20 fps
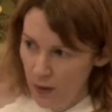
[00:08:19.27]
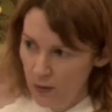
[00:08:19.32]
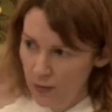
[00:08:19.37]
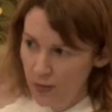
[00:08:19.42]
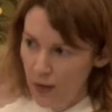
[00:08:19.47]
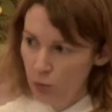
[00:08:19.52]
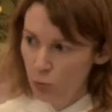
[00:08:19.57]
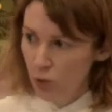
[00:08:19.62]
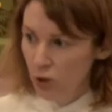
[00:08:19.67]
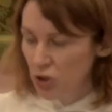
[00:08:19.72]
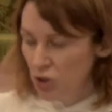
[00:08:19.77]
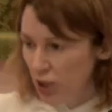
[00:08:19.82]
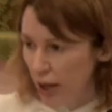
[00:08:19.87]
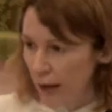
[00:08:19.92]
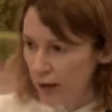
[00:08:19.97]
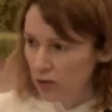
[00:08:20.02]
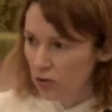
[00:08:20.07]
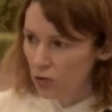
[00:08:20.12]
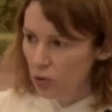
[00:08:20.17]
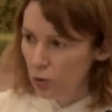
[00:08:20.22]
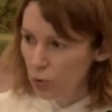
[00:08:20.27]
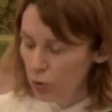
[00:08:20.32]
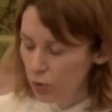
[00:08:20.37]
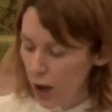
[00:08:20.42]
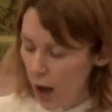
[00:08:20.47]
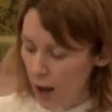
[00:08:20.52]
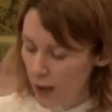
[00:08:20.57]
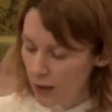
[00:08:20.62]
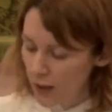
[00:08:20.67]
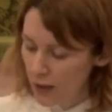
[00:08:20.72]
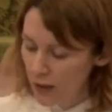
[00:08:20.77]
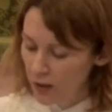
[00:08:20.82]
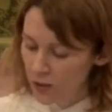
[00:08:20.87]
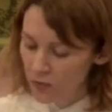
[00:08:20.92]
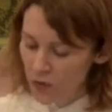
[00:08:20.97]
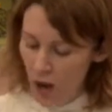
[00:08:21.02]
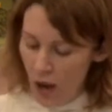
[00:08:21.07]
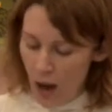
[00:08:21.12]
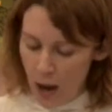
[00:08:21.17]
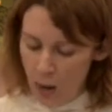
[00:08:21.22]
They reject who God
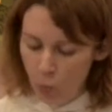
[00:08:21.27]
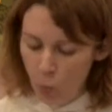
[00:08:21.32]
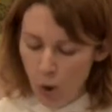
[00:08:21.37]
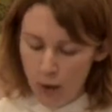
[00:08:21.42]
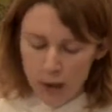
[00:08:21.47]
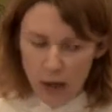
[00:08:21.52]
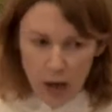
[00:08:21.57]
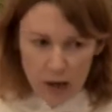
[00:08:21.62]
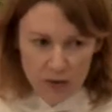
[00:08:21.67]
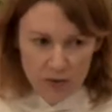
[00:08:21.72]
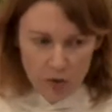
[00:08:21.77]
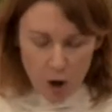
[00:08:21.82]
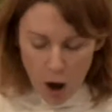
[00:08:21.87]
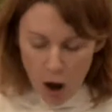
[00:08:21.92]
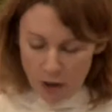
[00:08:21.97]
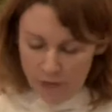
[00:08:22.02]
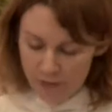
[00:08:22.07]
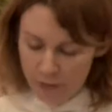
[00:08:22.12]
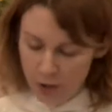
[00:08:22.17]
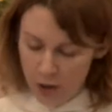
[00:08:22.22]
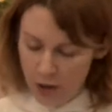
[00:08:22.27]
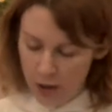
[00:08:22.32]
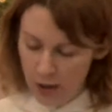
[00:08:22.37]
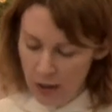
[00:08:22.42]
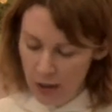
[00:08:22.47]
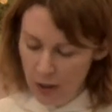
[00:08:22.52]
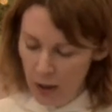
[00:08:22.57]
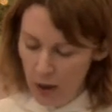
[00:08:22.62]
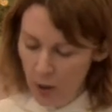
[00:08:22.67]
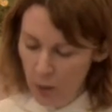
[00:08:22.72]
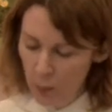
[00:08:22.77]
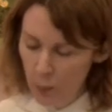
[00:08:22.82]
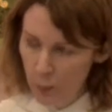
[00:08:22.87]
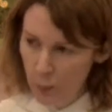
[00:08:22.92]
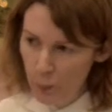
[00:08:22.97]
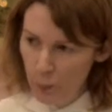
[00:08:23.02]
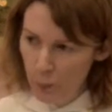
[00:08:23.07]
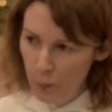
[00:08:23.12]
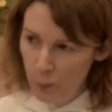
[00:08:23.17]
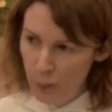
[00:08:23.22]
is and what God is offering,
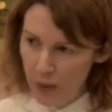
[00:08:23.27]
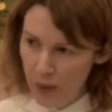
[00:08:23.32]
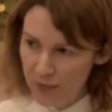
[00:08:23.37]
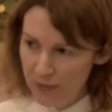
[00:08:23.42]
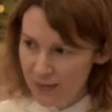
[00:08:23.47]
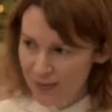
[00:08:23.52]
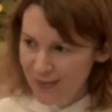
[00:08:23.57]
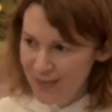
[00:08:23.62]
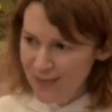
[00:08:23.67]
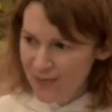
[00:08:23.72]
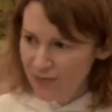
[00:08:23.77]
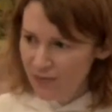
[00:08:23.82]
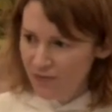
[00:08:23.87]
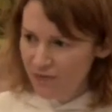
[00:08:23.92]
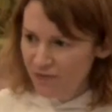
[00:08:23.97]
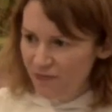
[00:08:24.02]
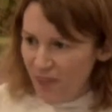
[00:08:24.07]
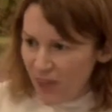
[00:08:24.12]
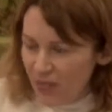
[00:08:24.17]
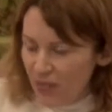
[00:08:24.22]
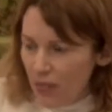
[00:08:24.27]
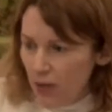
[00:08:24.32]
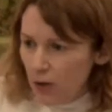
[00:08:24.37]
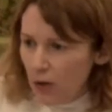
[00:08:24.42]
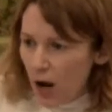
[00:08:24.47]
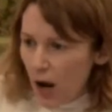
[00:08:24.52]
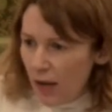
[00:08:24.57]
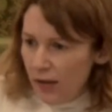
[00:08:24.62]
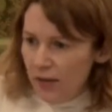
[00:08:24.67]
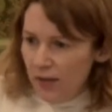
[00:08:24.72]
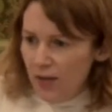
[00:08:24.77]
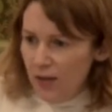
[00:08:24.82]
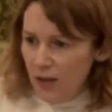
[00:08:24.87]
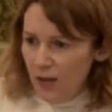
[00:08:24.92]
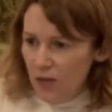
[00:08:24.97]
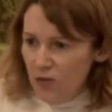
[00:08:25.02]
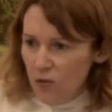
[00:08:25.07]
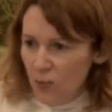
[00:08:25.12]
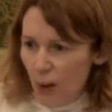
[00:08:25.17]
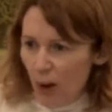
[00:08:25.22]
because it doesn't fit their
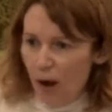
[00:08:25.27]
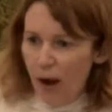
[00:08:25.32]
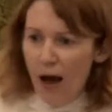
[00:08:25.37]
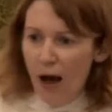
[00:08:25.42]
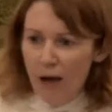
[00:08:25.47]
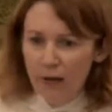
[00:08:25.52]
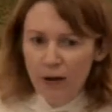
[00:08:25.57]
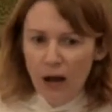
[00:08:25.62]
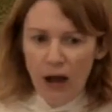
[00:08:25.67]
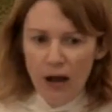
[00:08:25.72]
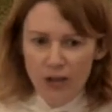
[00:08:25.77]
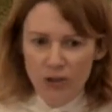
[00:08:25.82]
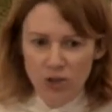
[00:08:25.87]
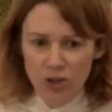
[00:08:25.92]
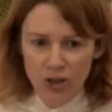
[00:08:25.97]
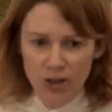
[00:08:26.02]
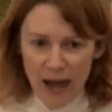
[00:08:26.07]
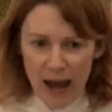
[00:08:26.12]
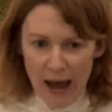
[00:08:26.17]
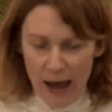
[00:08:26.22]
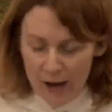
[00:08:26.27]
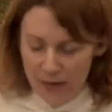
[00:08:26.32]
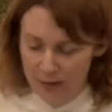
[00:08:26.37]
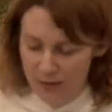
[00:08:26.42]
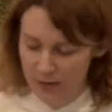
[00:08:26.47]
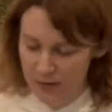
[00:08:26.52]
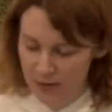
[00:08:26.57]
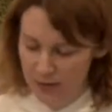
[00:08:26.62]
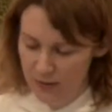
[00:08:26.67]
ideas about how God should act.